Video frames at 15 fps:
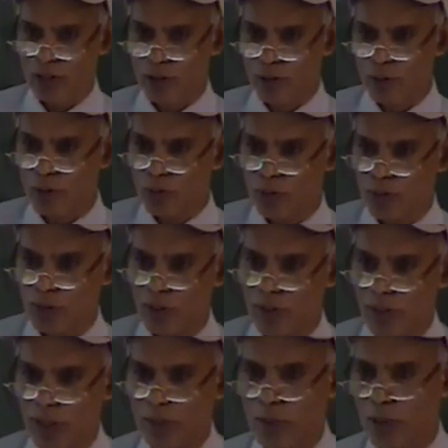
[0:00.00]
too
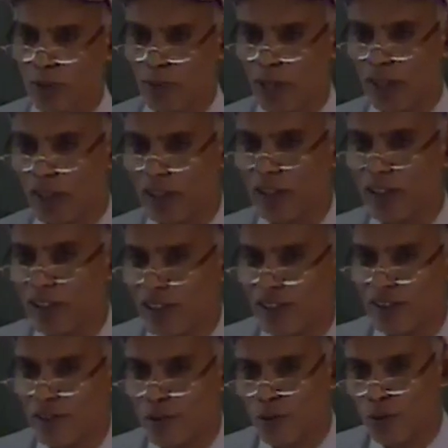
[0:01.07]
different from 90
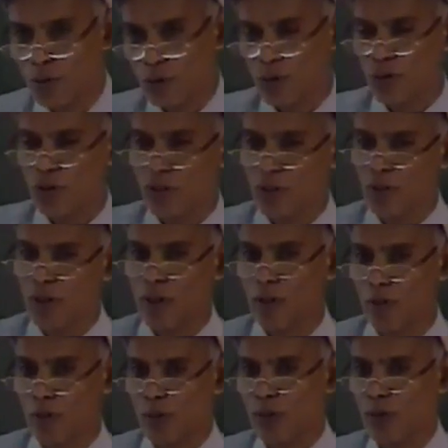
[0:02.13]
degrees, close to 0 or
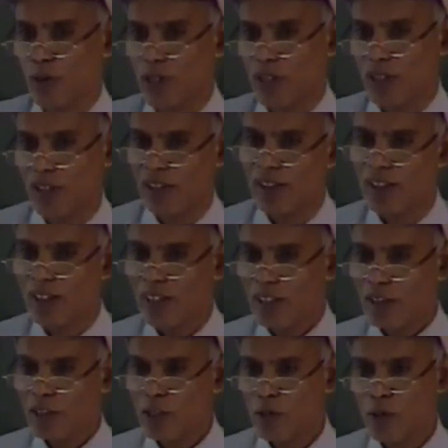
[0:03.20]
close to 180,
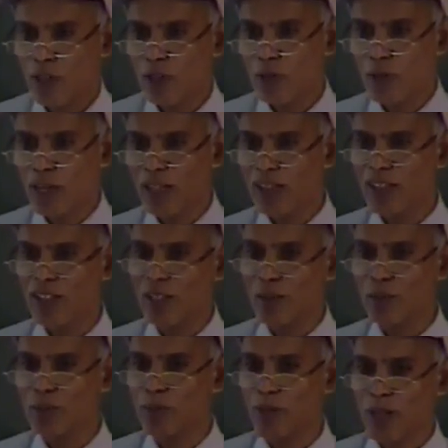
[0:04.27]
so even you might end
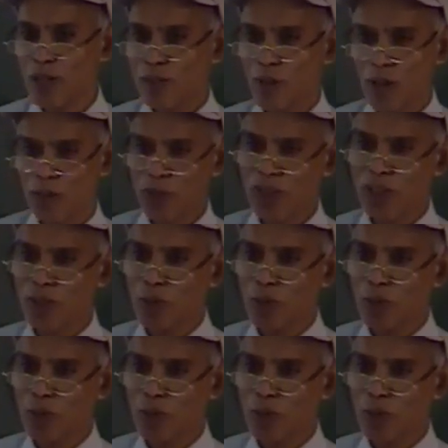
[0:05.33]
up mapping a